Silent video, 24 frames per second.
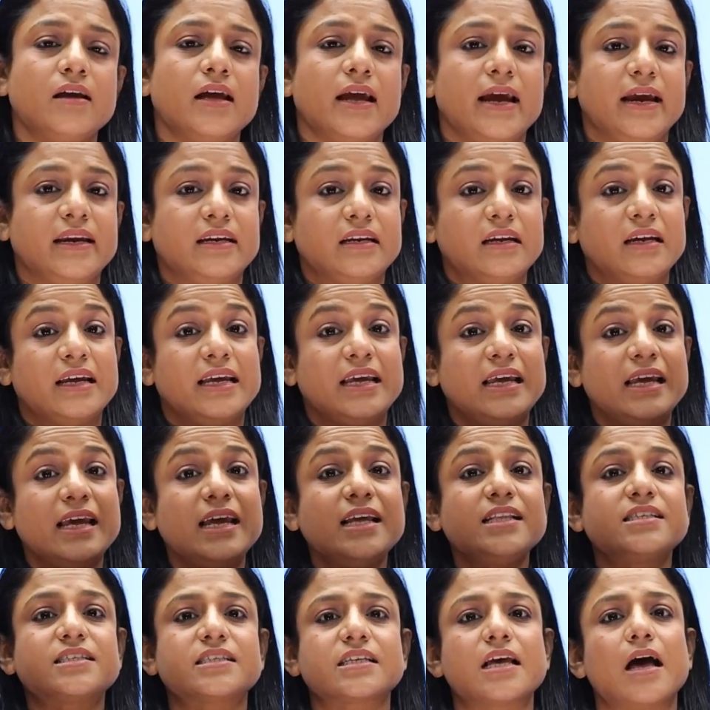it
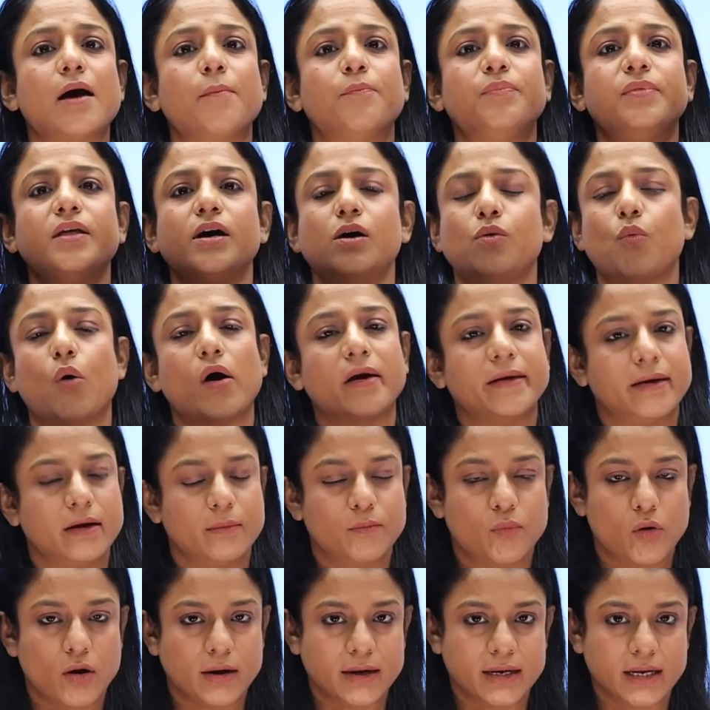heats up the water
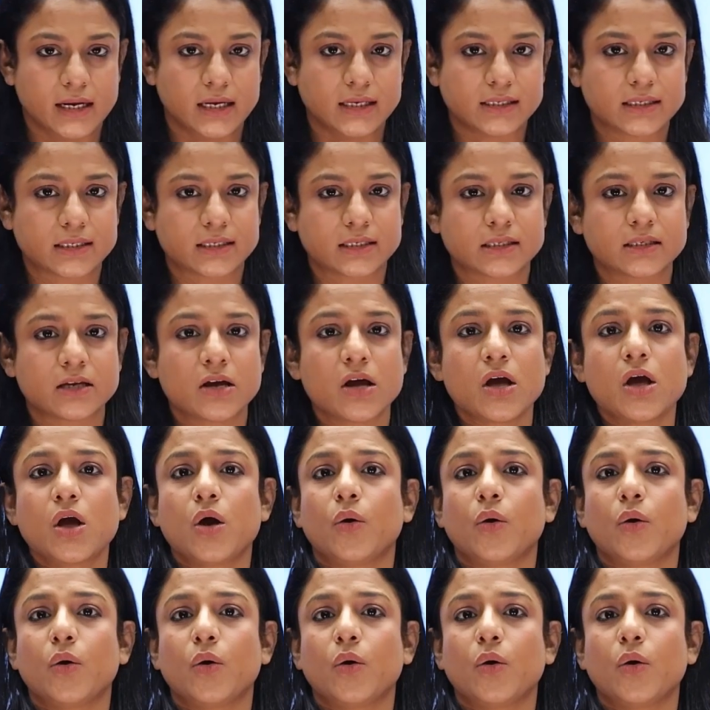bodies.